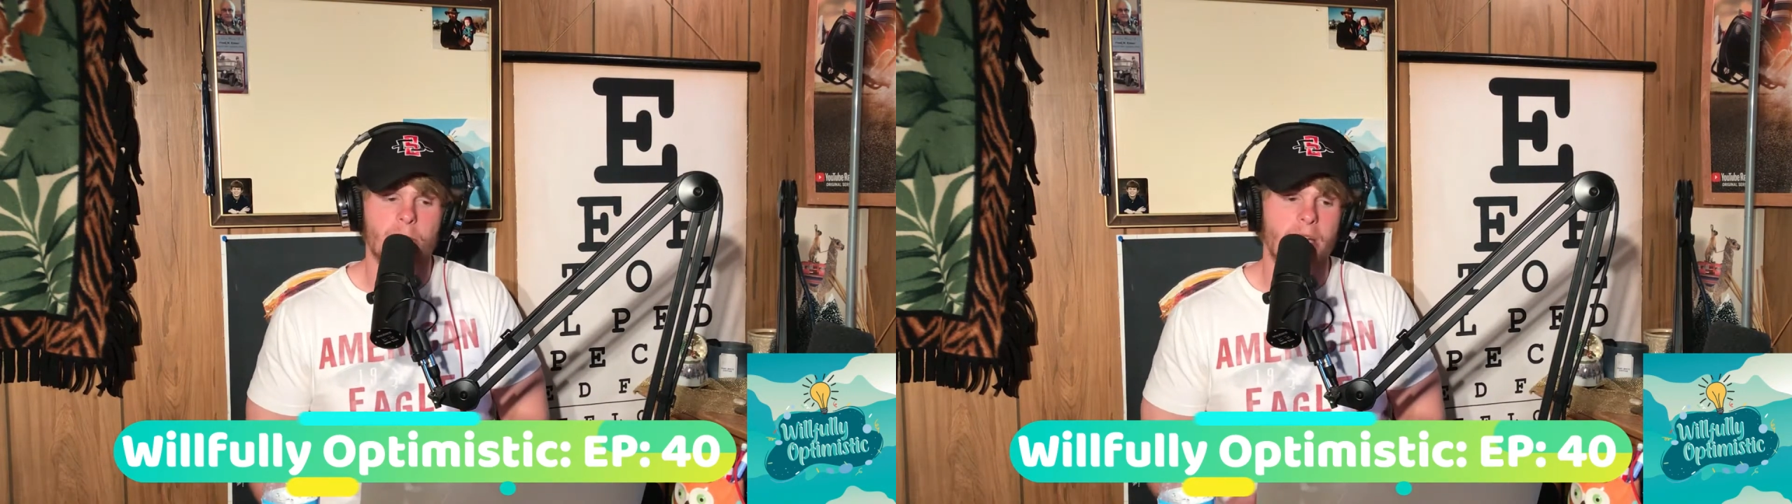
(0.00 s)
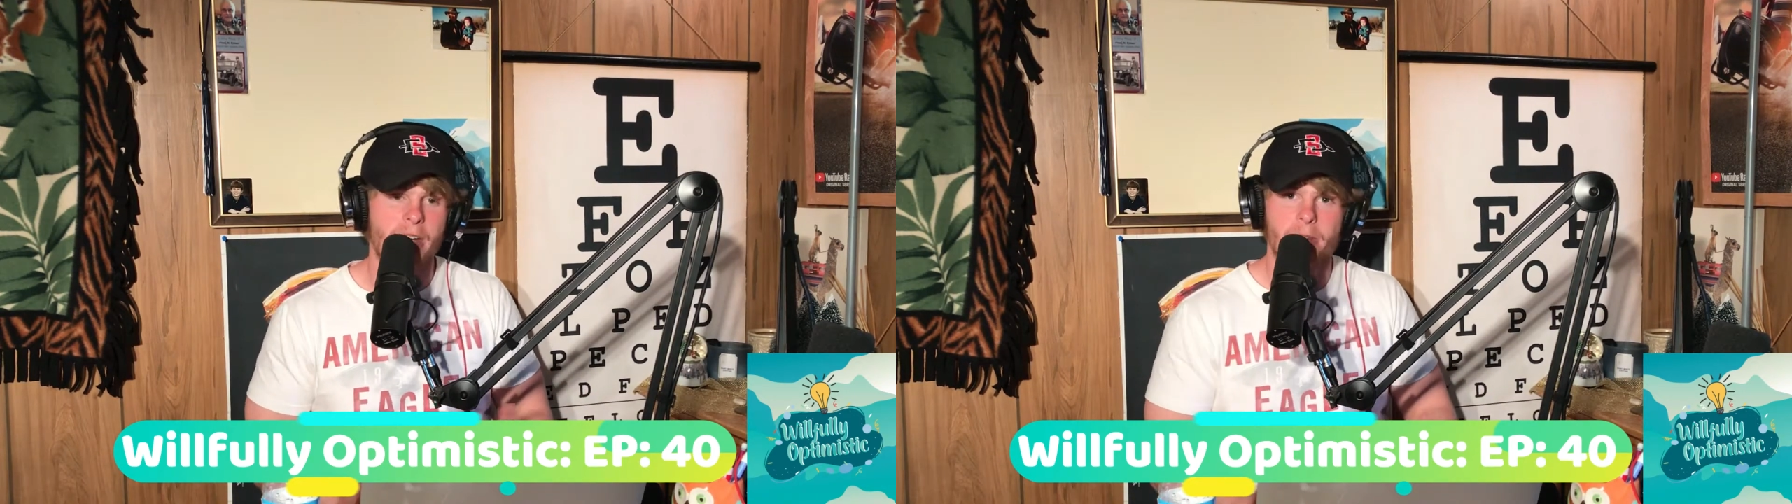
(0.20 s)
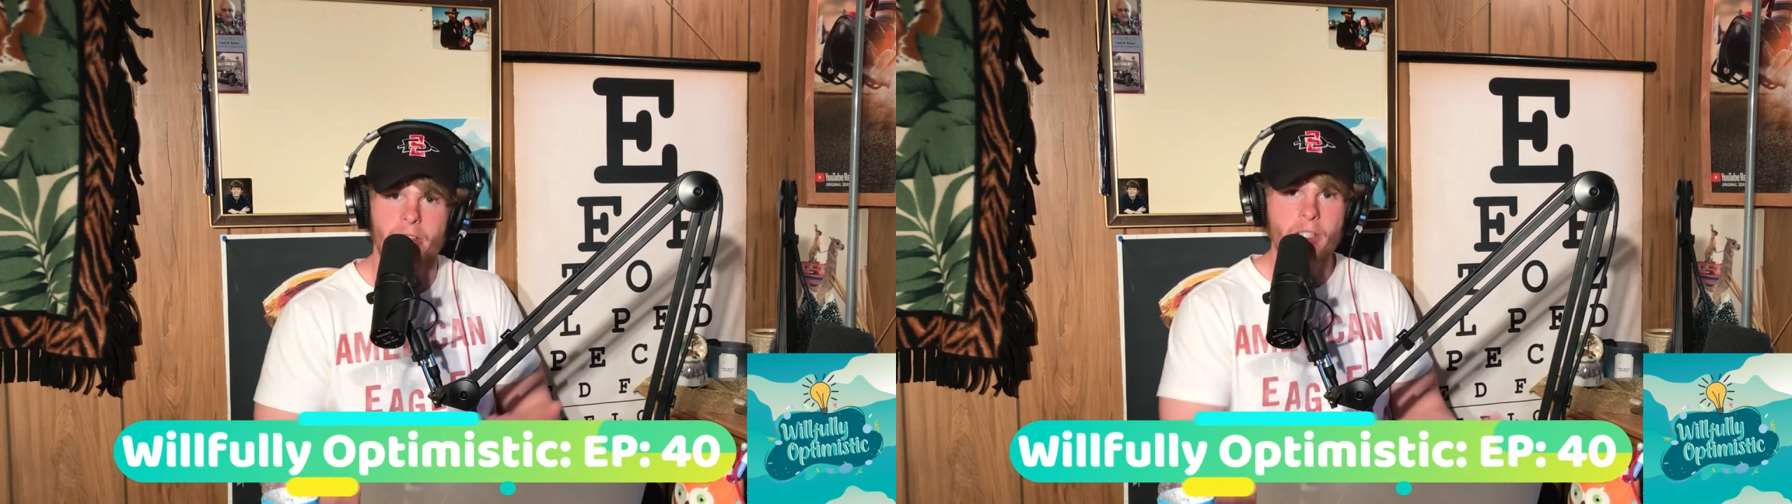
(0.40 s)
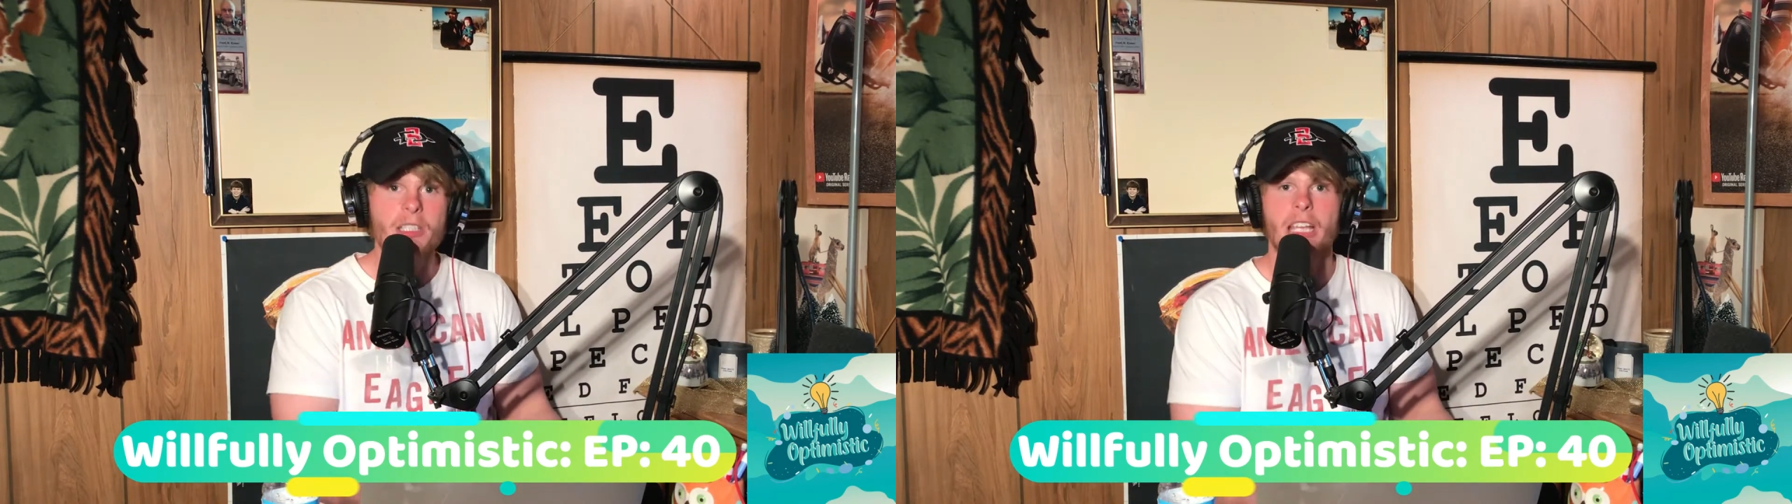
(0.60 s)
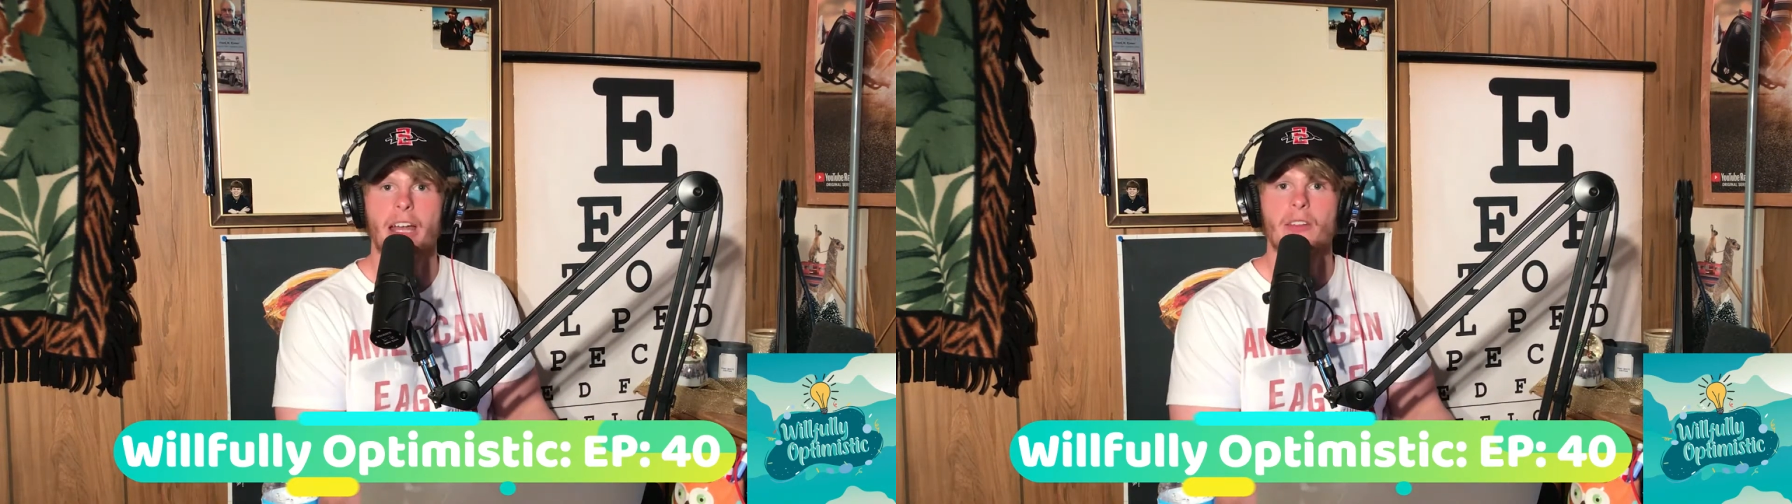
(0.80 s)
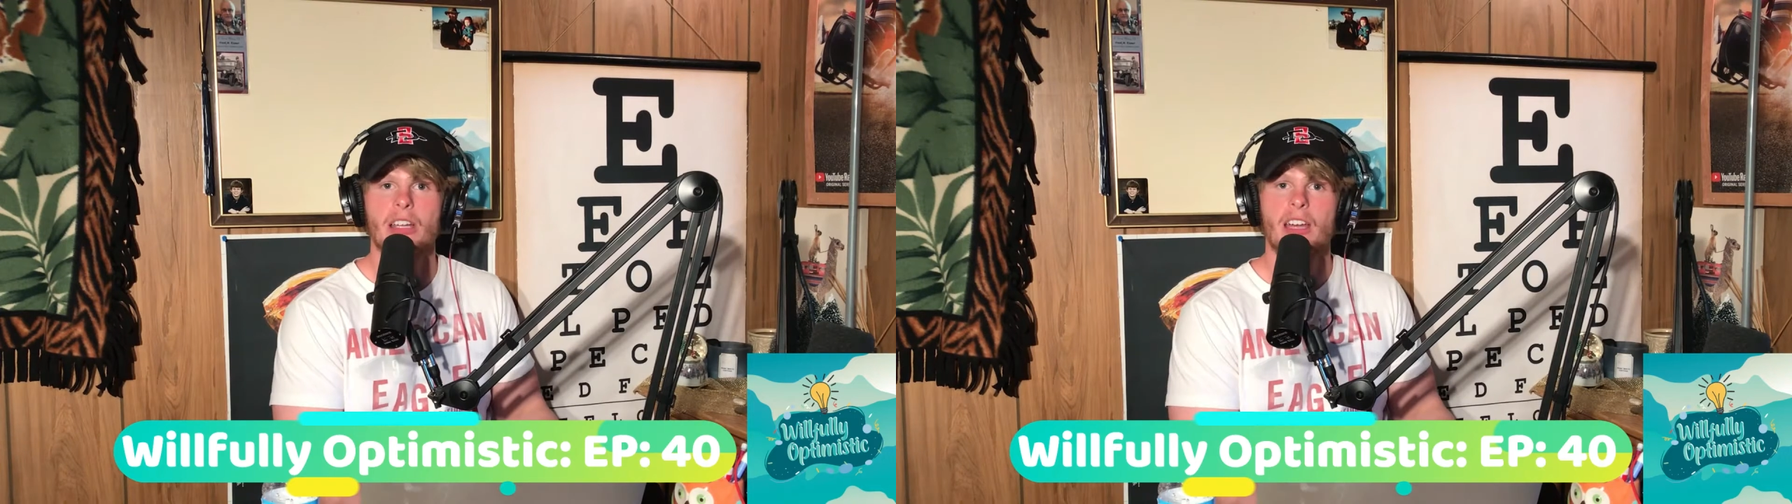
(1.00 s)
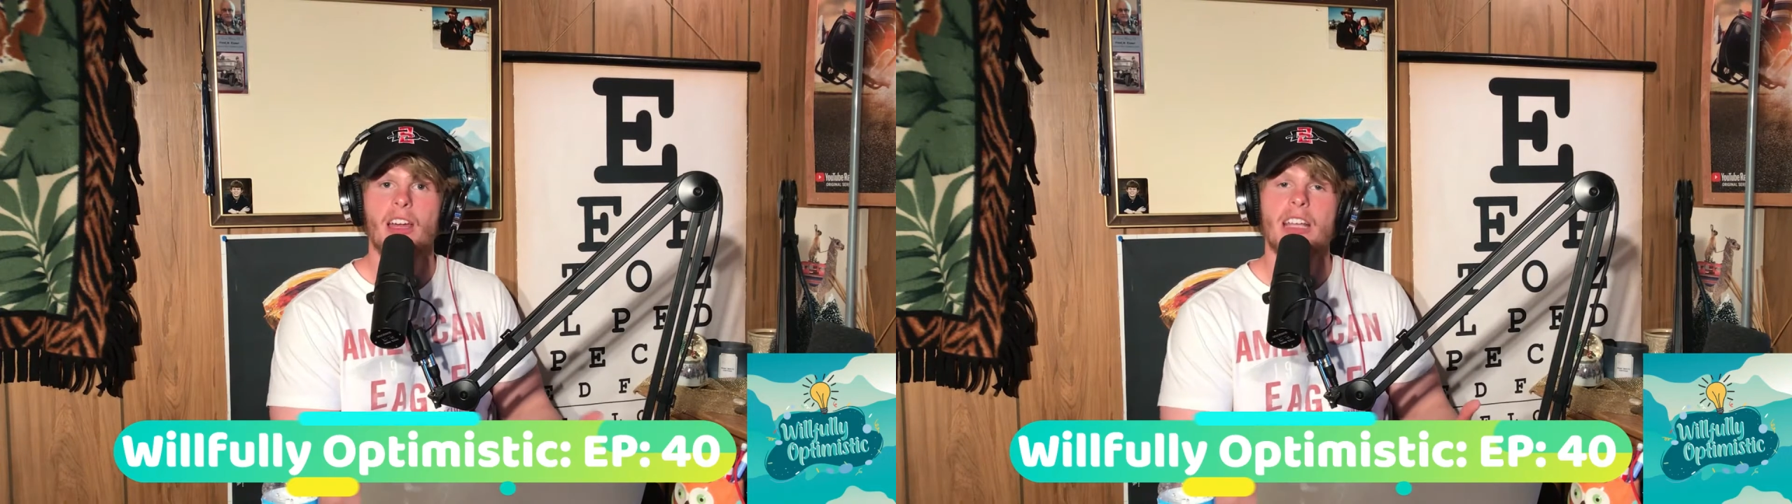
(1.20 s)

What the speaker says: But here's the good side of it,